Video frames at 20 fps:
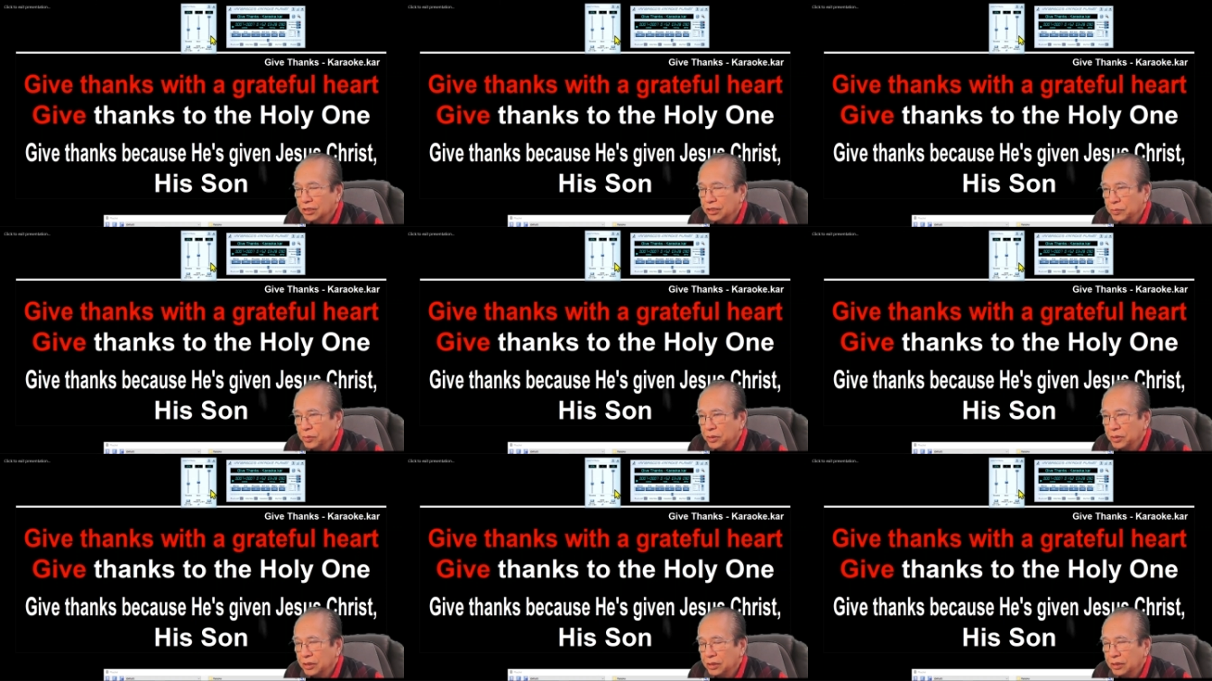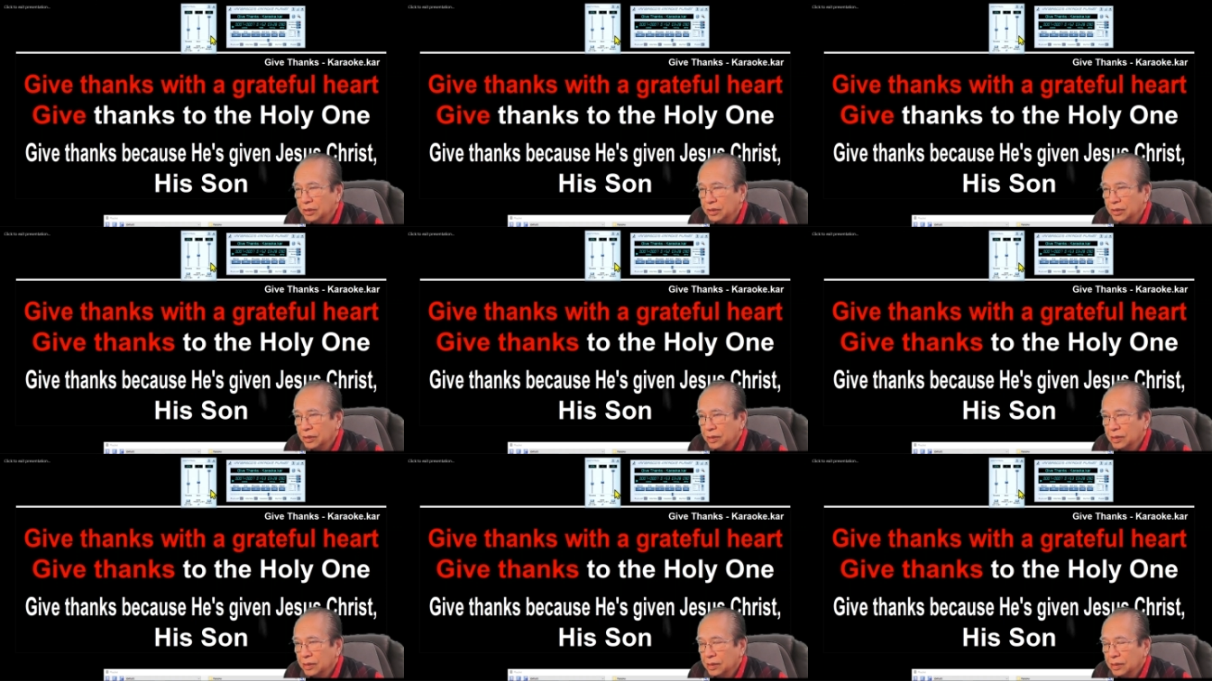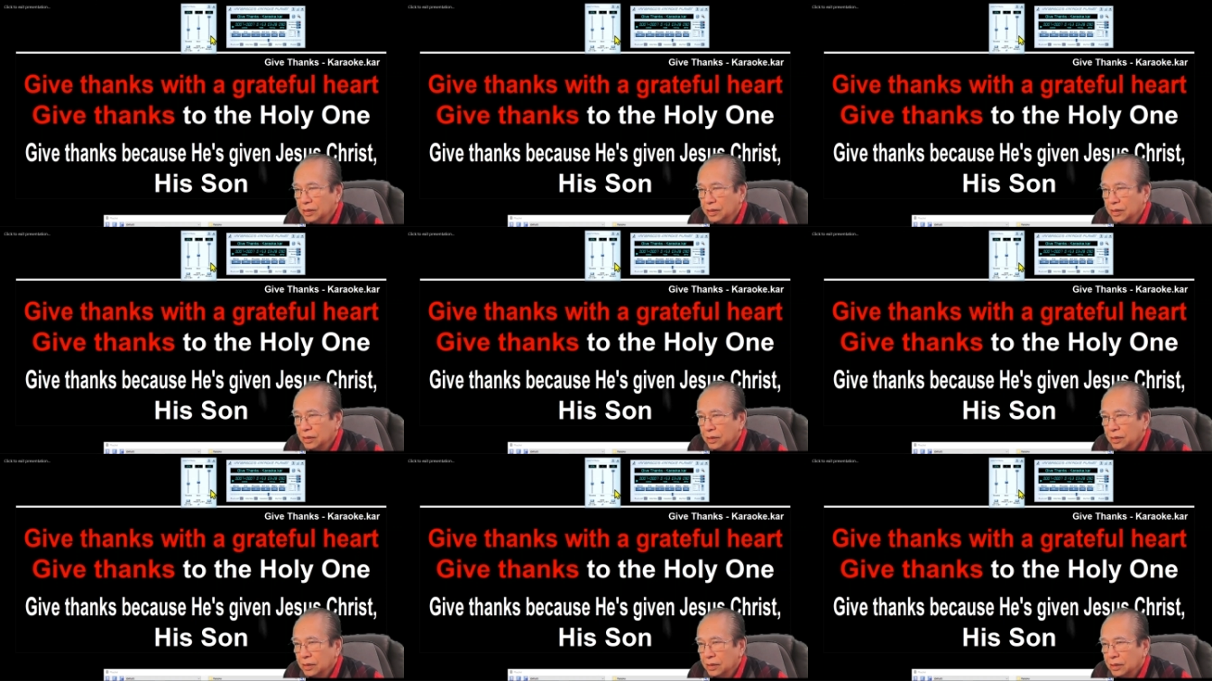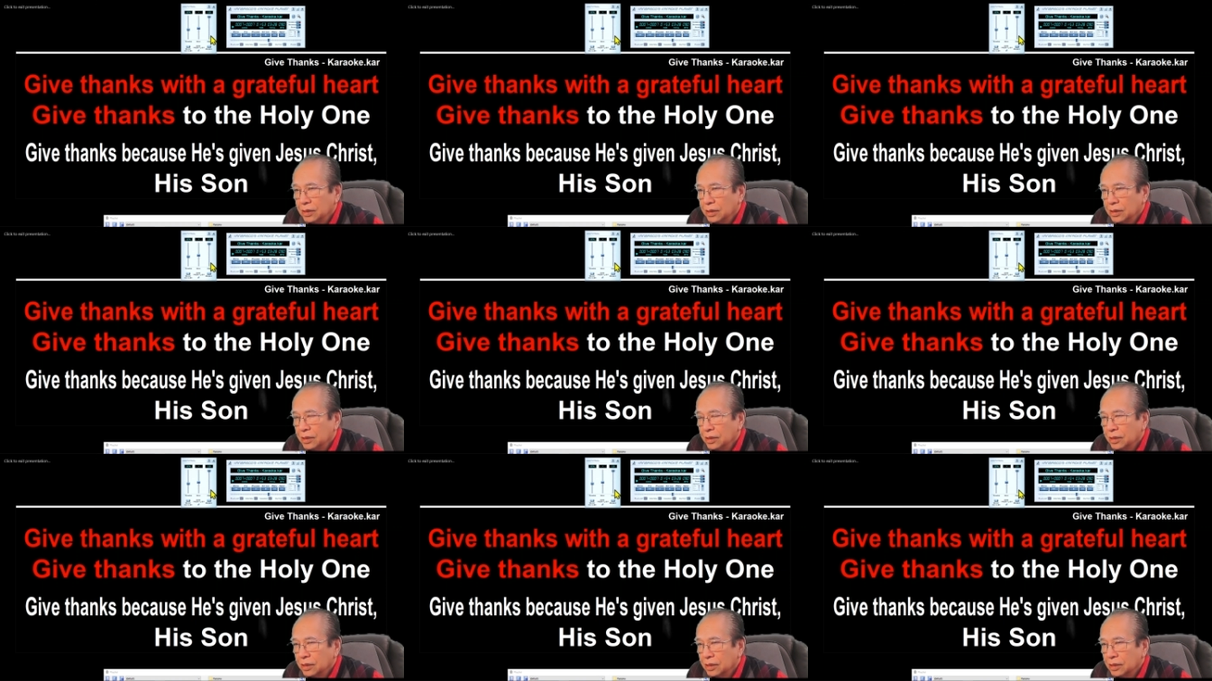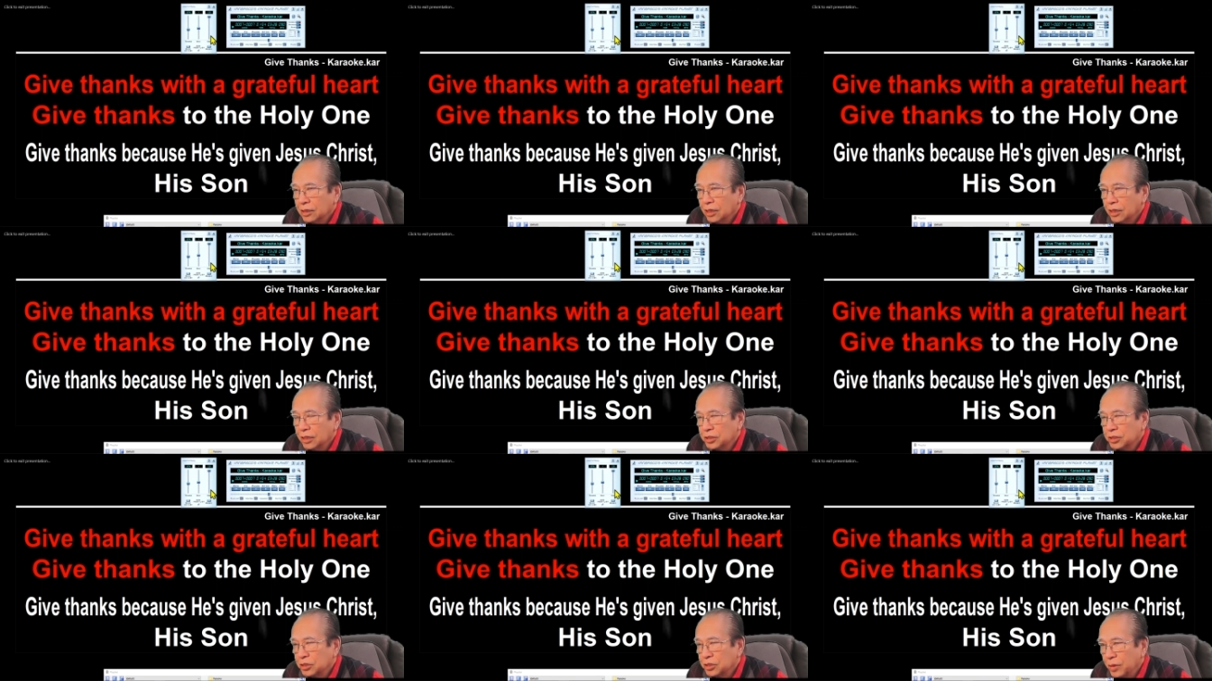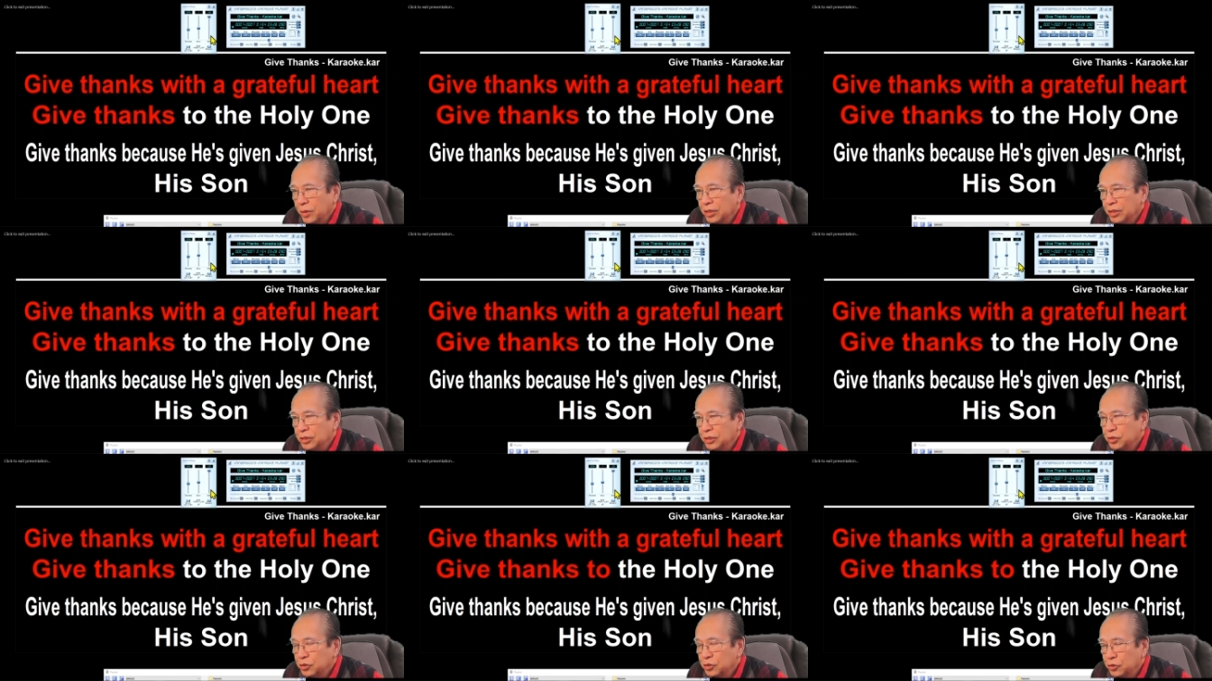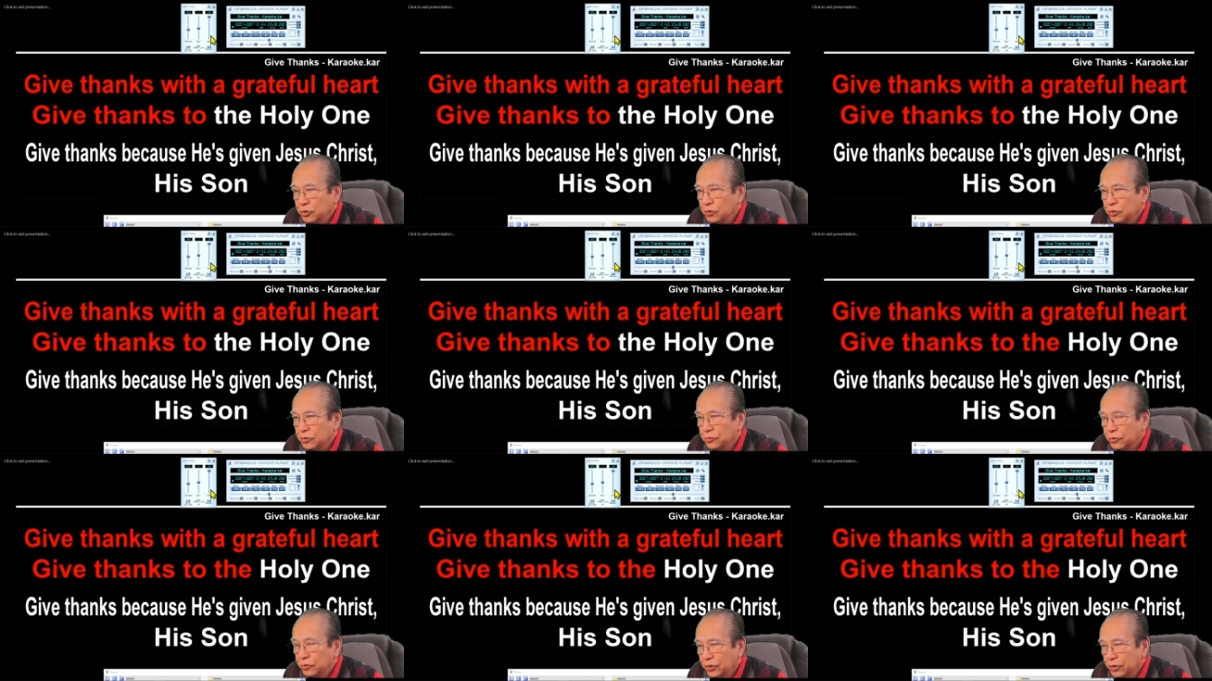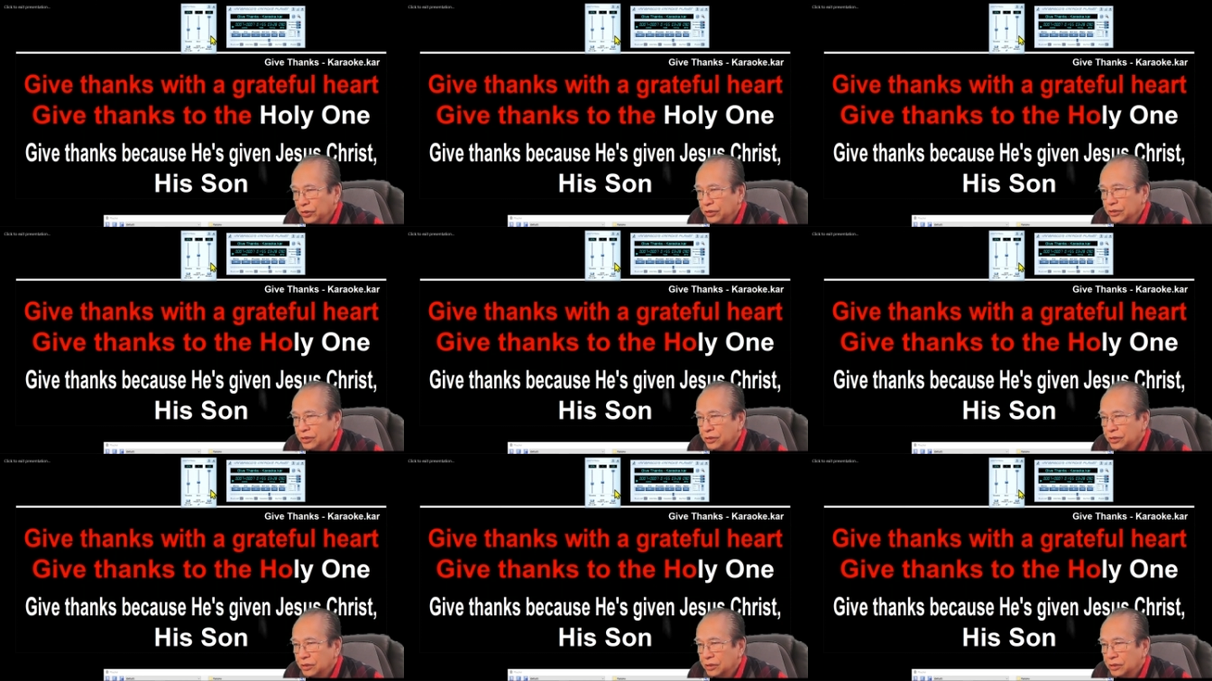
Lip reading: be customized to your voice.